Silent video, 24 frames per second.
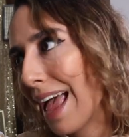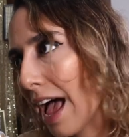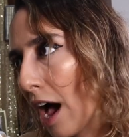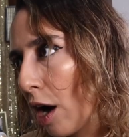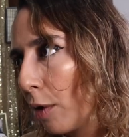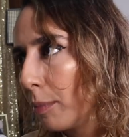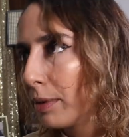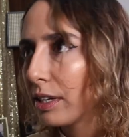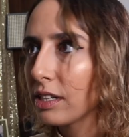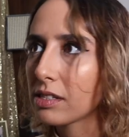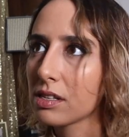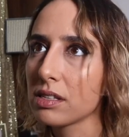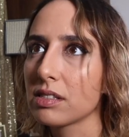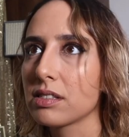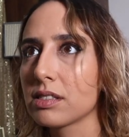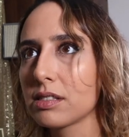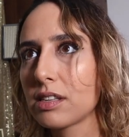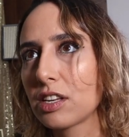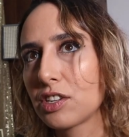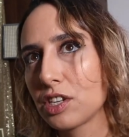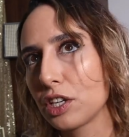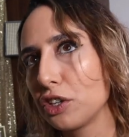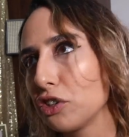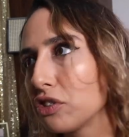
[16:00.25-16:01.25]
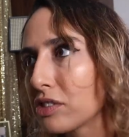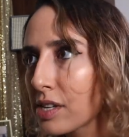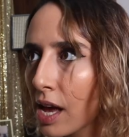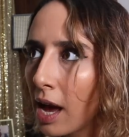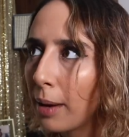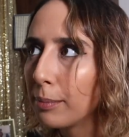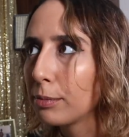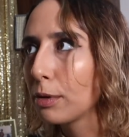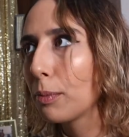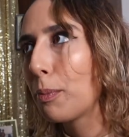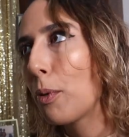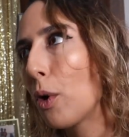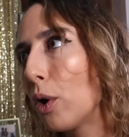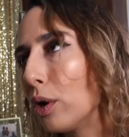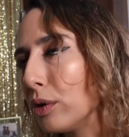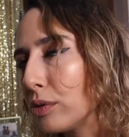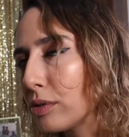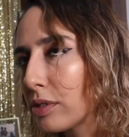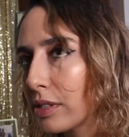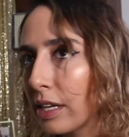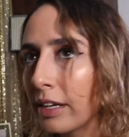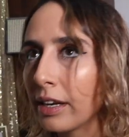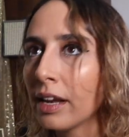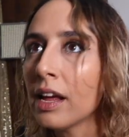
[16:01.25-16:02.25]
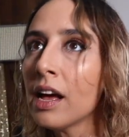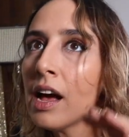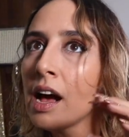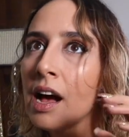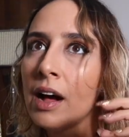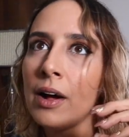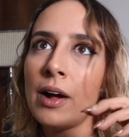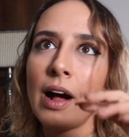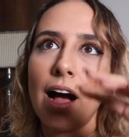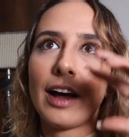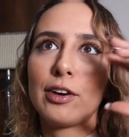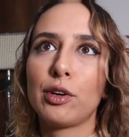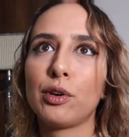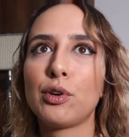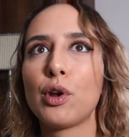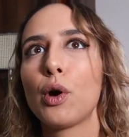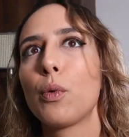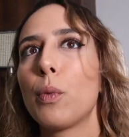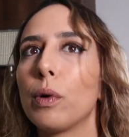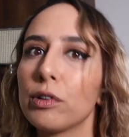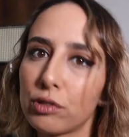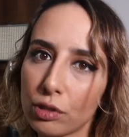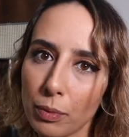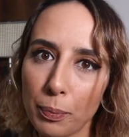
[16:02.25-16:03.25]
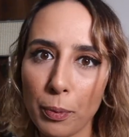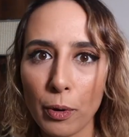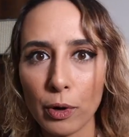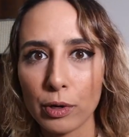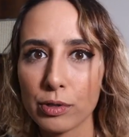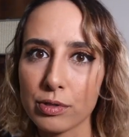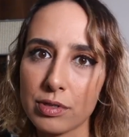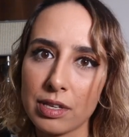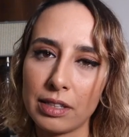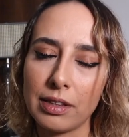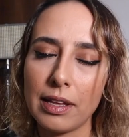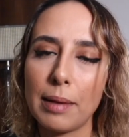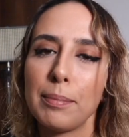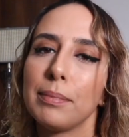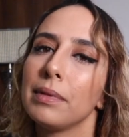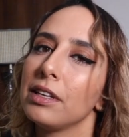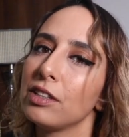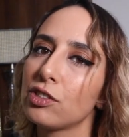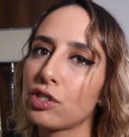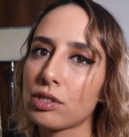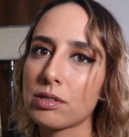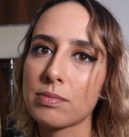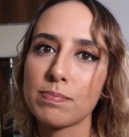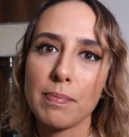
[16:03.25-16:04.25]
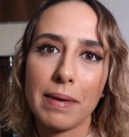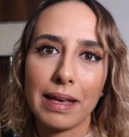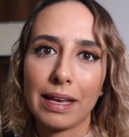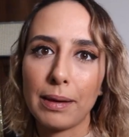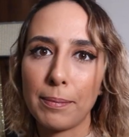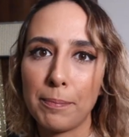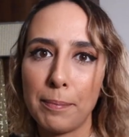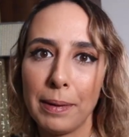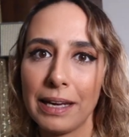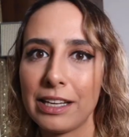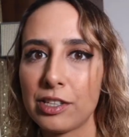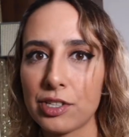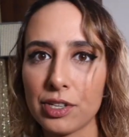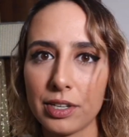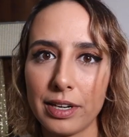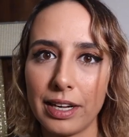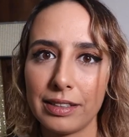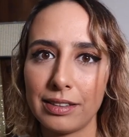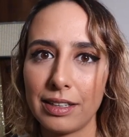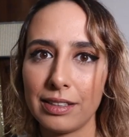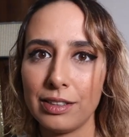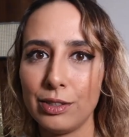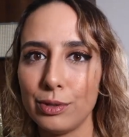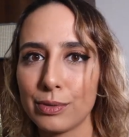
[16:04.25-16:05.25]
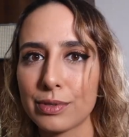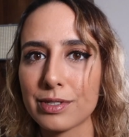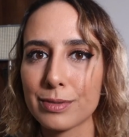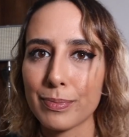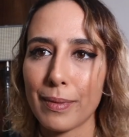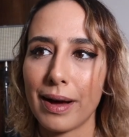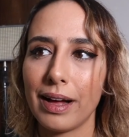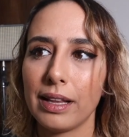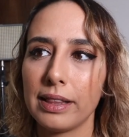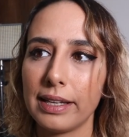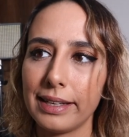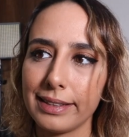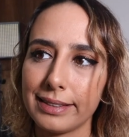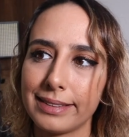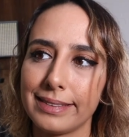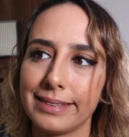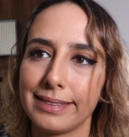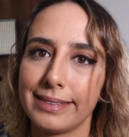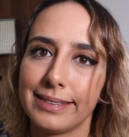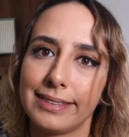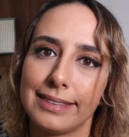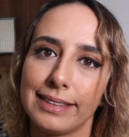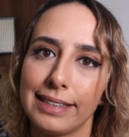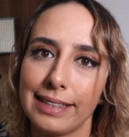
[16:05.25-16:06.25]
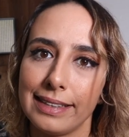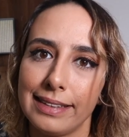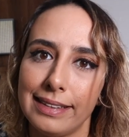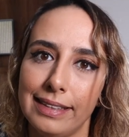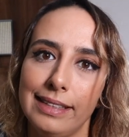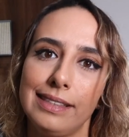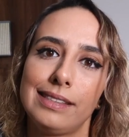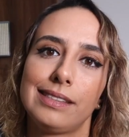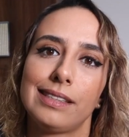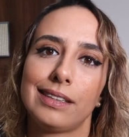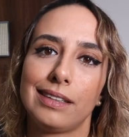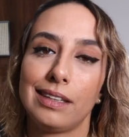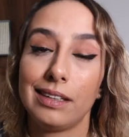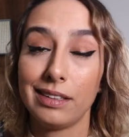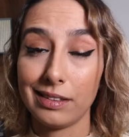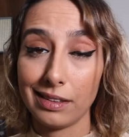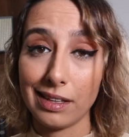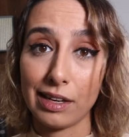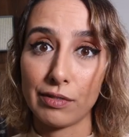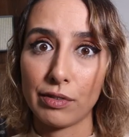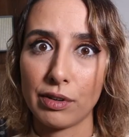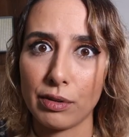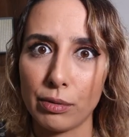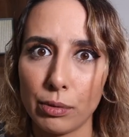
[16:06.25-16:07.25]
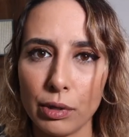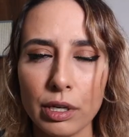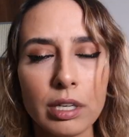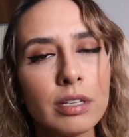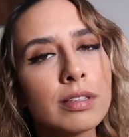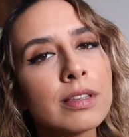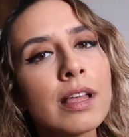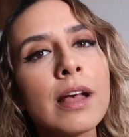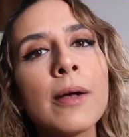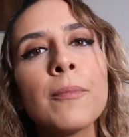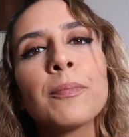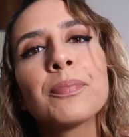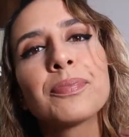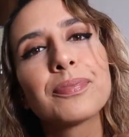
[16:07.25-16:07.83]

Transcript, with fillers: now because it's such a good time to post, and I don't know what to post, and let me just make a picture, and then you smile like like this, and then it never works.